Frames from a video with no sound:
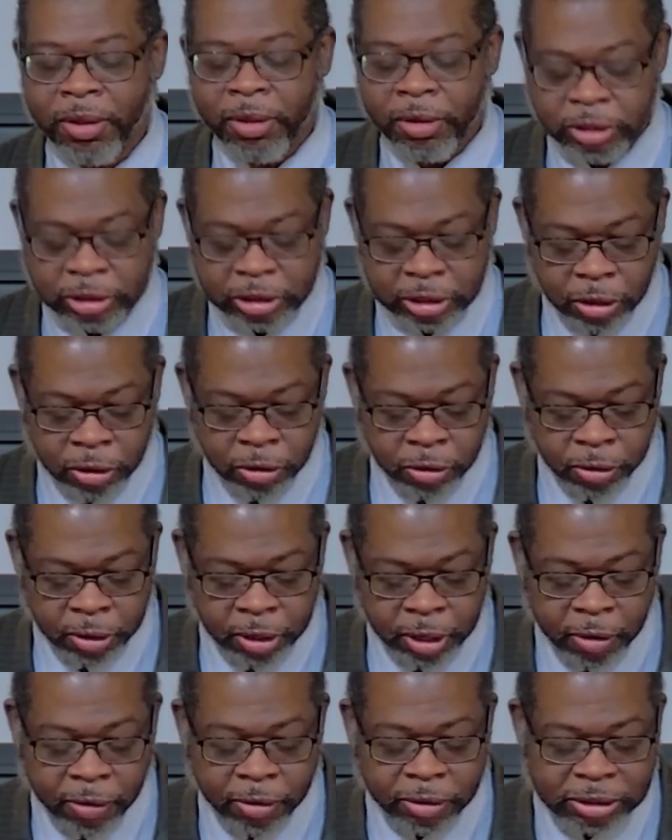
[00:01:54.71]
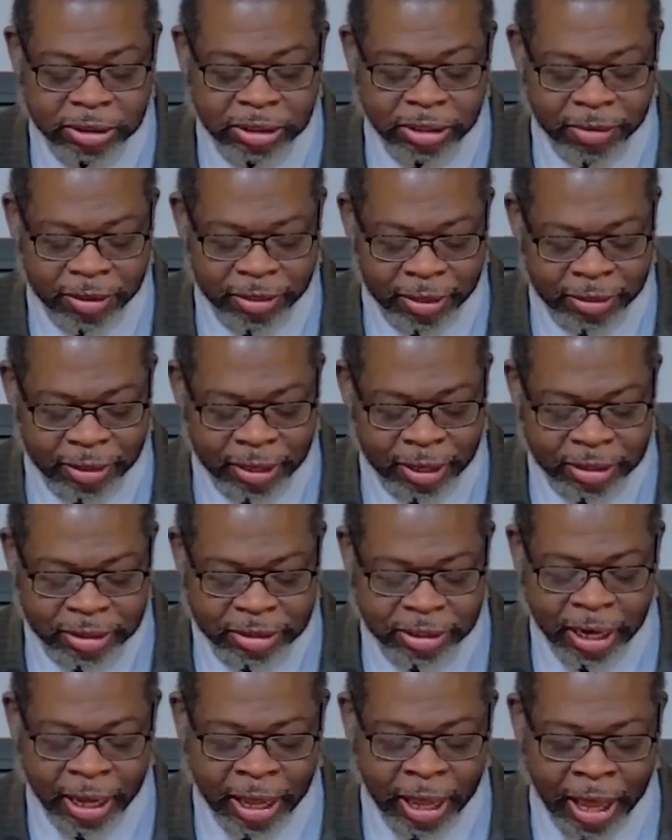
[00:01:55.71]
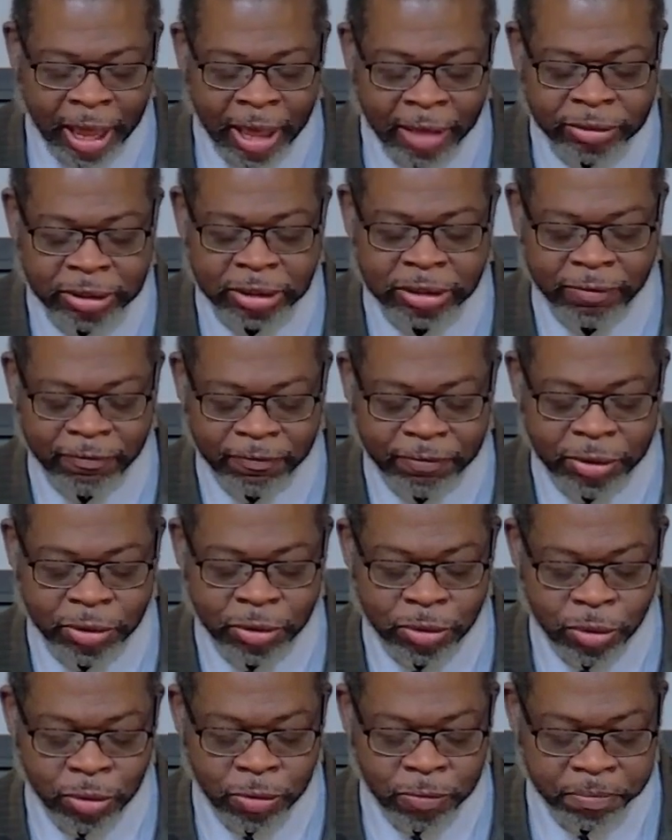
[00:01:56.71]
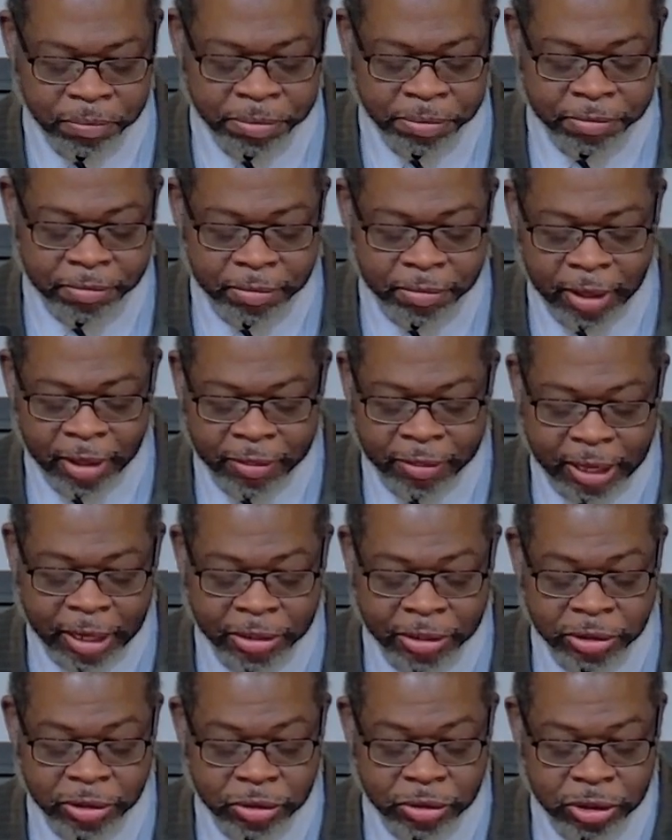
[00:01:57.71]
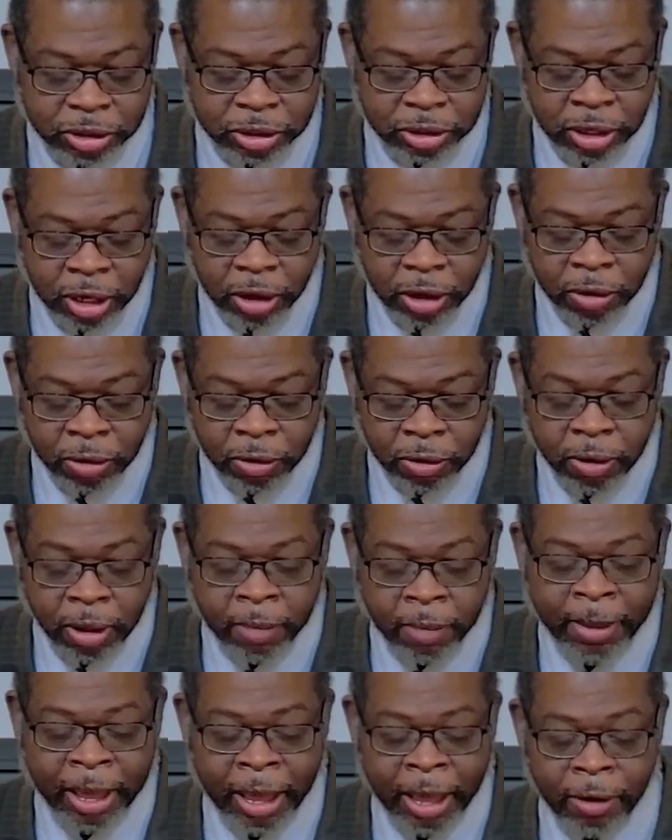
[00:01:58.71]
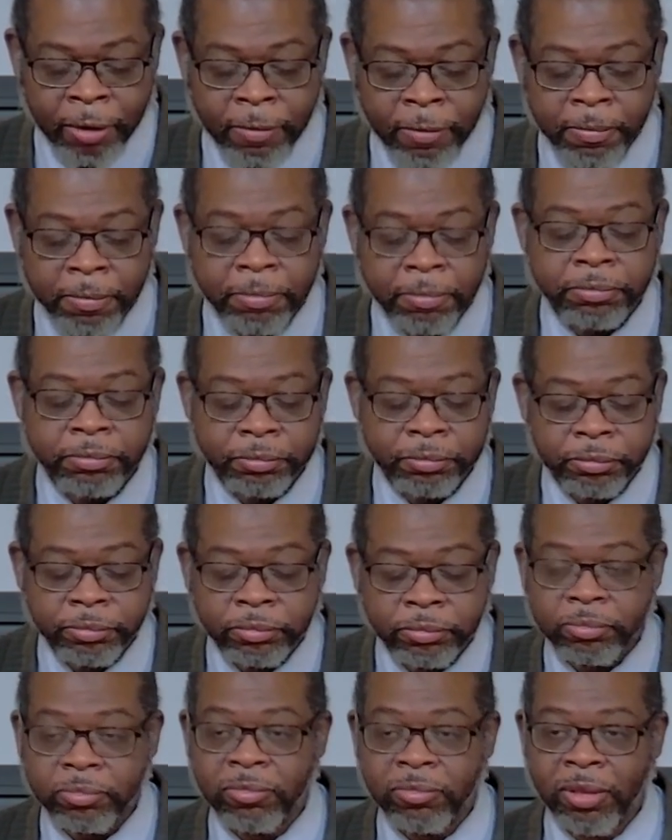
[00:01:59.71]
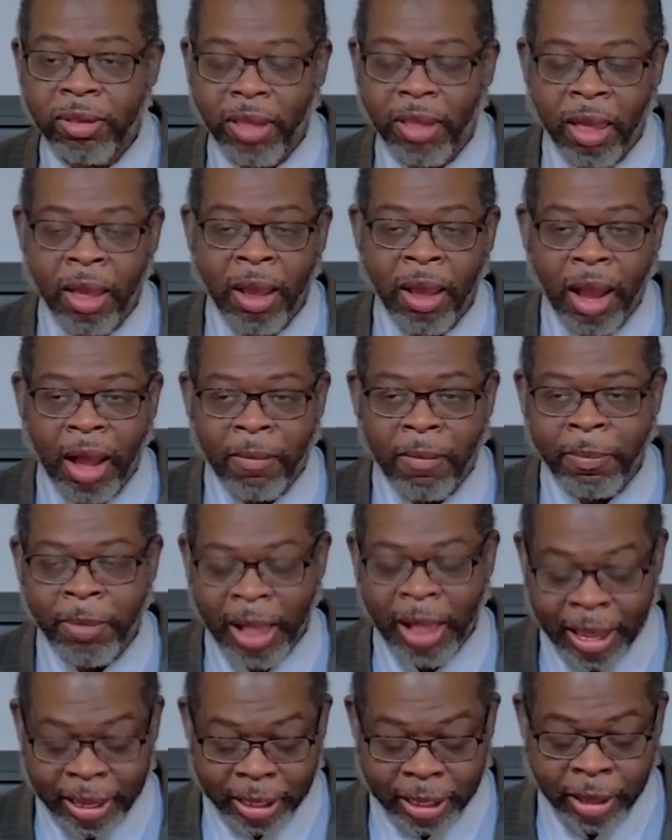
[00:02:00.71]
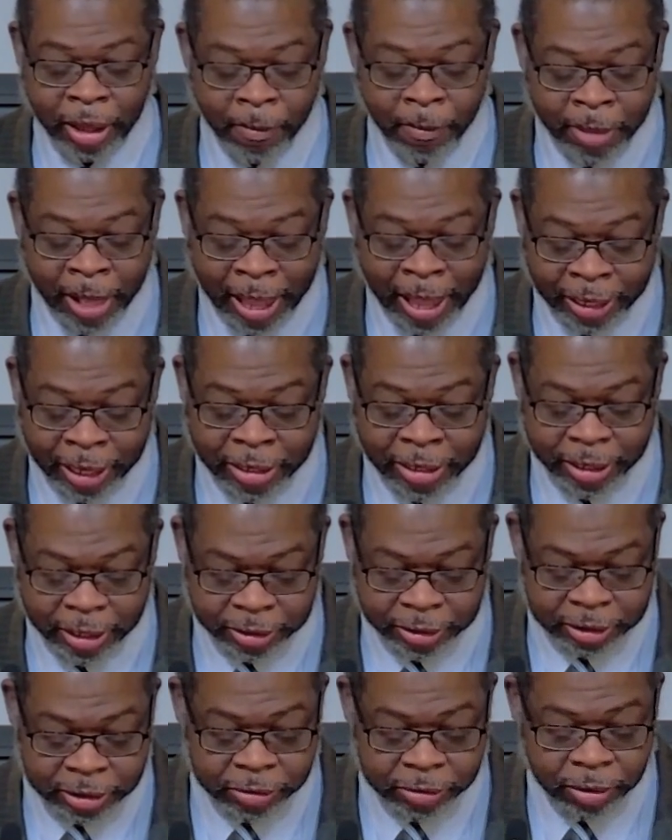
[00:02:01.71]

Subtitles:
So here are some of the things that I have, just a few things you should know about Black Indians.